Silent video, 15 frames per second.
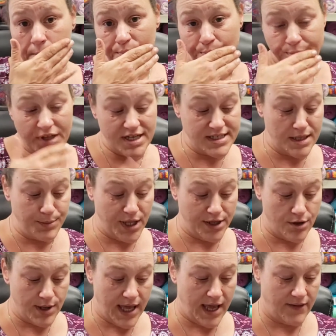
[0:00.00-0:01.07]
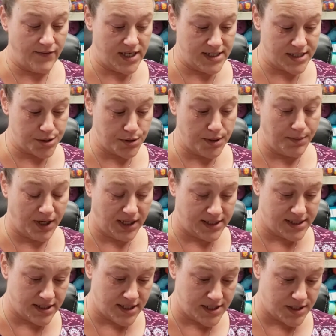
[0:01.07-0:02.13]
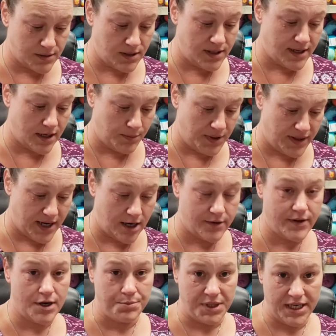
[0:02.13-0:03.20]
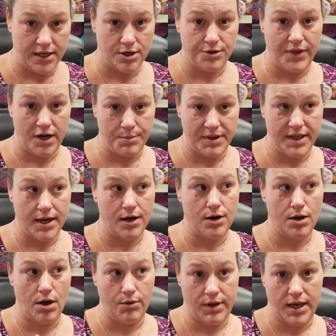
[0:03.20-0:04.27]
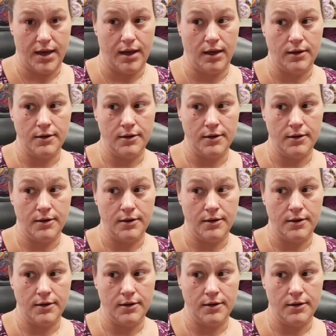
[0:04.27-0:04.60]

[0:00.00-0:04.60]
Because I'm like, okay, these 3 minus these 3, that'll be there, that'll be here, that'll be there. Okay.